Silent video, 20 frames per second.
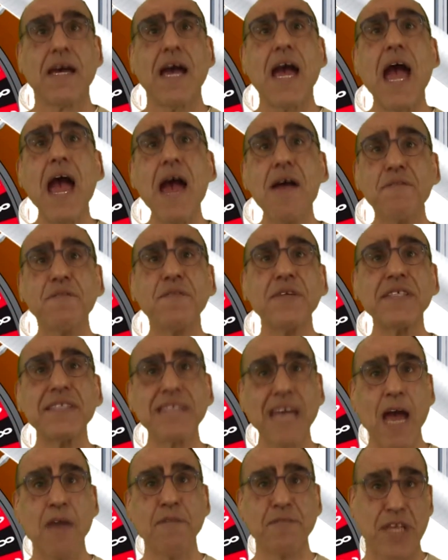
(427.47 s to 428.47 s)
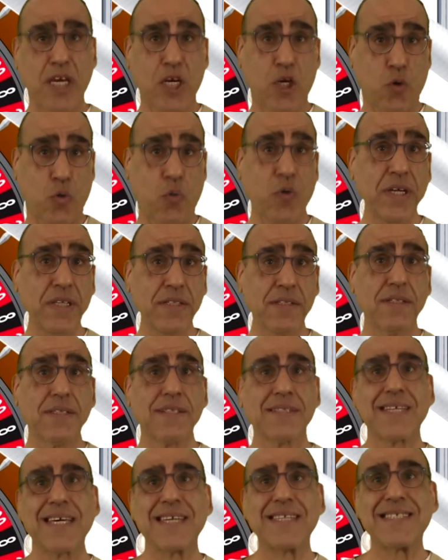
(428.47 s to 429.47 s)
every time they quit,
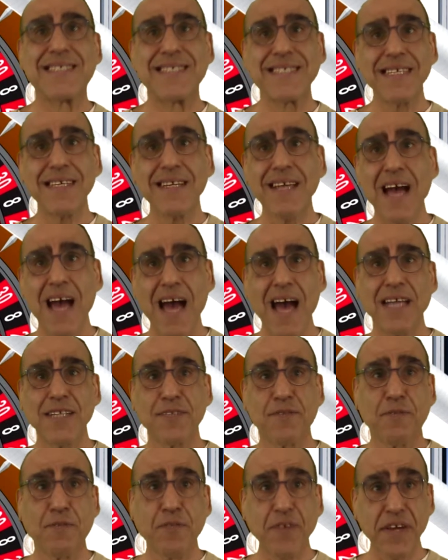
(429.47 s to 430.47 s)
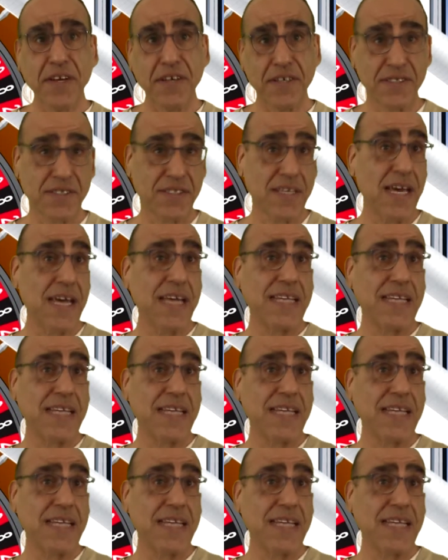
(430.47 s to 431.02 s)
they still had fears